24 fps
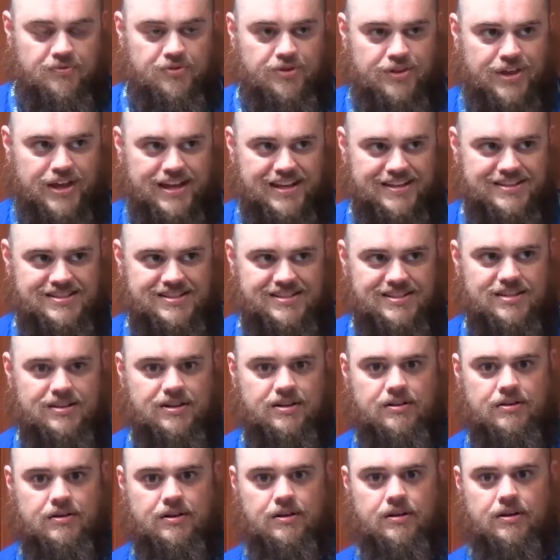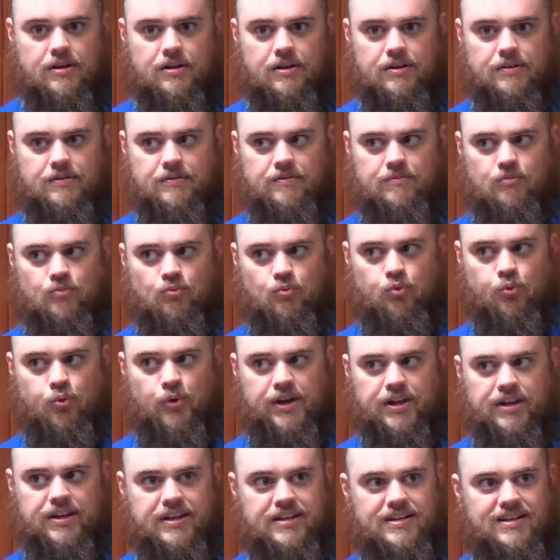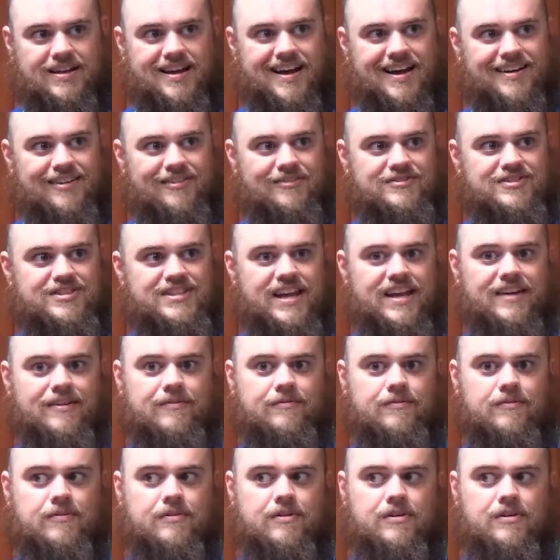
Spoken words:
This really kind of set